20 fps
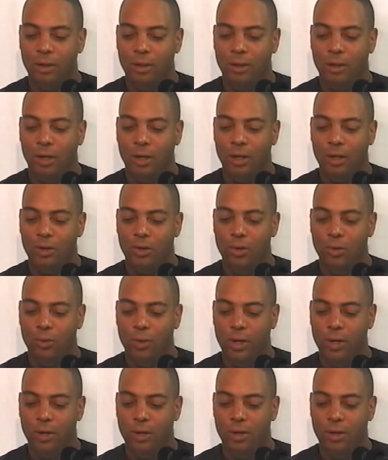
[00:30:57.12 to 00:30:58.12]
and you
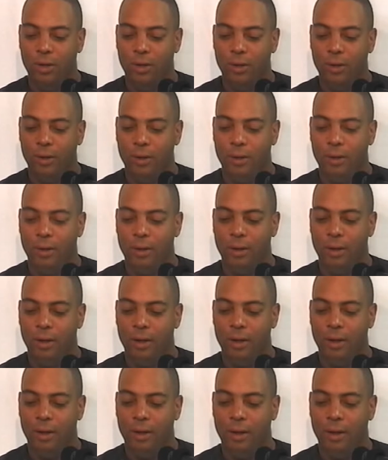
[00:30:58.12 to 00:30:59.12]
wonder
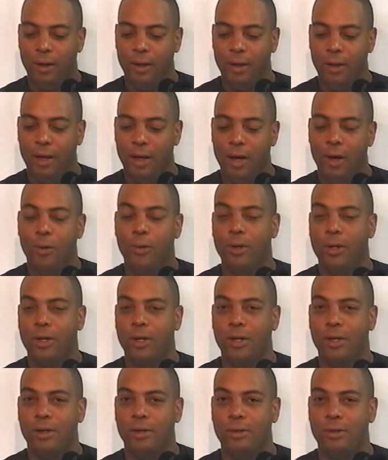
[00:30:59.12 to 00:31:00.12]
how it
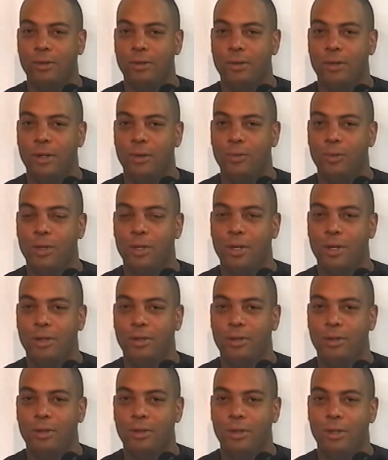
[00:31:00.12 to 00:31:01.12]
is that we
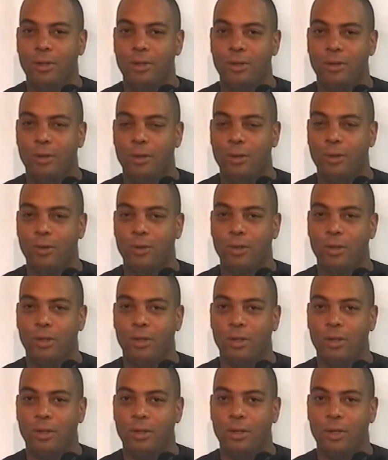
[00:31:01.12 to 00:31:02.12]
get to this
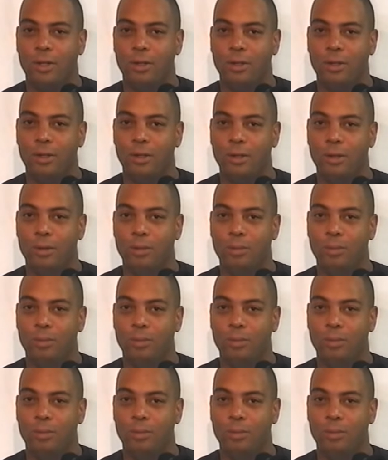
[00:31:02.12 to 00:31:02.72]
notion that the